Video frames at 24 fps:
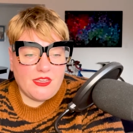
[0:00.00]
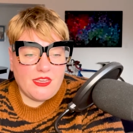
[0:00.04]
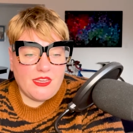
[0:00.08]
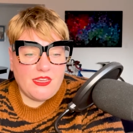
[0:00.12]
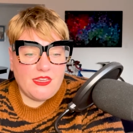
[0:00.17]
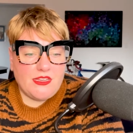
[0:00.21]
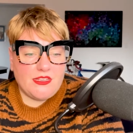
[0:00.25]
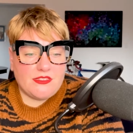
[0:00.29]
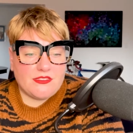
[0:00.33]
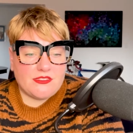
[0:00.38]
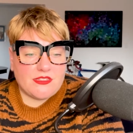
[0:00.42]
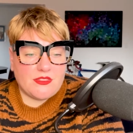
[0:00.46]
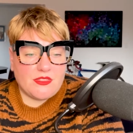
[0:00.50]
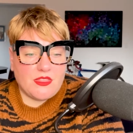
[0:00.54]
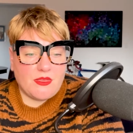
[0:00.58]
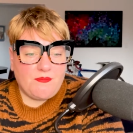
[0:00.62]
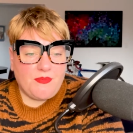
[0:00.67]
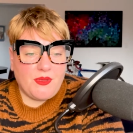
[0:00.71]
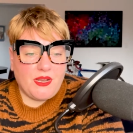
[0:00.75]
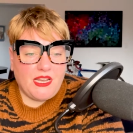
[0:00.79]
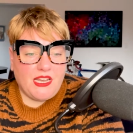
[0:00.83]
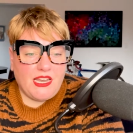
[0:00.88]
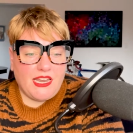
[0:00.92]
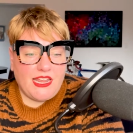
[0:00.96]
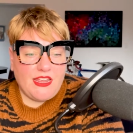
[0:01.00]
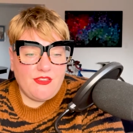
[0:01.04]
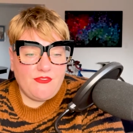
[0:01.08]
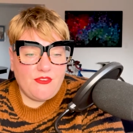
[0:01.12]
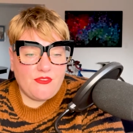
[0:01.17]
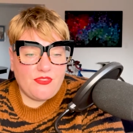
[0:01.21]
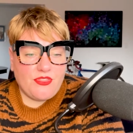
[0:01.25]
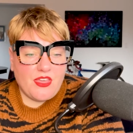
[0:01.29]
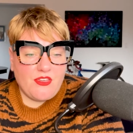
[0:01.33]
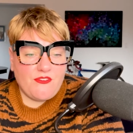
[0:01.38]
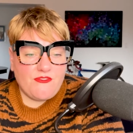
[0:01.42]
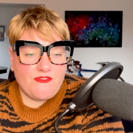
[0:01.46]
is the
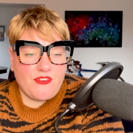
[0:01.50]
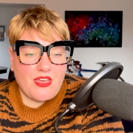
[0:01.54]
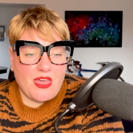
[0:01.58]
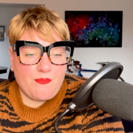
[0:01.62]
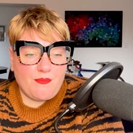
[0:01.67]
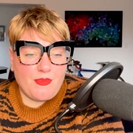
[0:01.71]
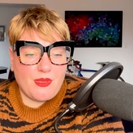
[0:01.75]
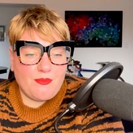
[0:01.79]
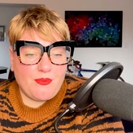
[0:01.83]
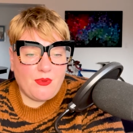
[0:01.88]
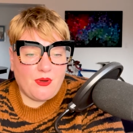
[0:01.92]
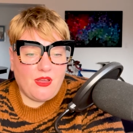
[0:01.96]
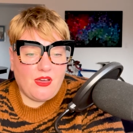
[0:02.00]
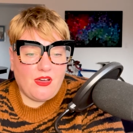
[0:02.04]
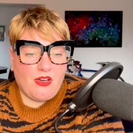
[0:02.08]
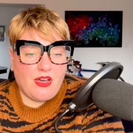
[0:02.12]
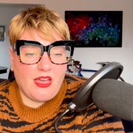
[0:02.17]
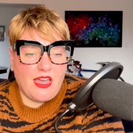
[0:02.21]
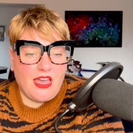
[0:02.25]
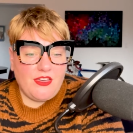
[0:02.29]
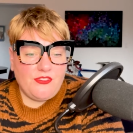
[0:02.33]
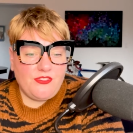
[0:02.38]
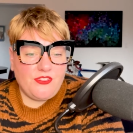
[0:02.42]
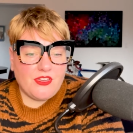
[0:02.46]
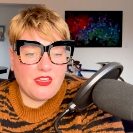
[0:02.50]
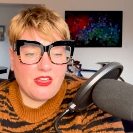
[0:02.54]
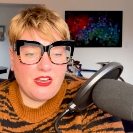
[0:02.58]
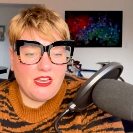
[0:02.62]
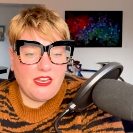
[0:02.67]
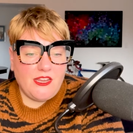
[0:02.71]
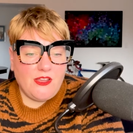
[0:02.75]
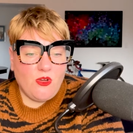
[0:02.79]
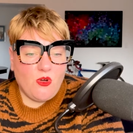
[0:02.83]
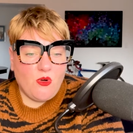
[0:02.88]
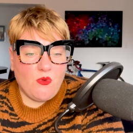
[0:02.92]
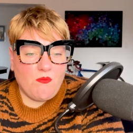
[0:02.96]
belief that fat people are
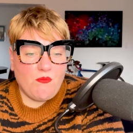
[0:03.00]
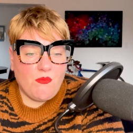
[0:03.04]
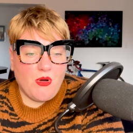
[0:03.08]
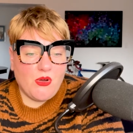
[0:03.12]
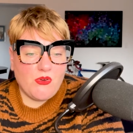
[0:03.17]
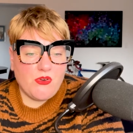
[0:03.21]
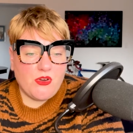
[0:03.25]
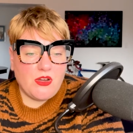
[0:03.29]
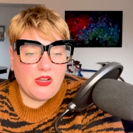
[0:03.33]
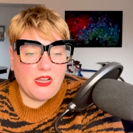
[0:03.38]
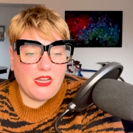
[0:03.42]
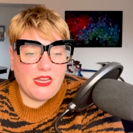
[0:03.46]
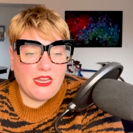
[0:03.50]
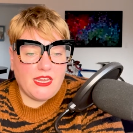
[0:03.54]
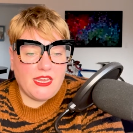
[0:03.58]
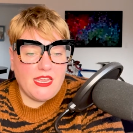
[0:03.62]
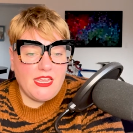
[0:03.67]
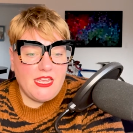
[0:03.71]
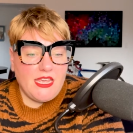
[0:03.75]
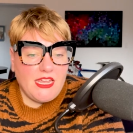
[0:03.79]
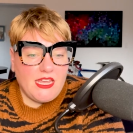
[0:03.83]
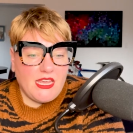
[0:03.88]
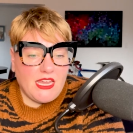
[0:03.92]
ethically or morally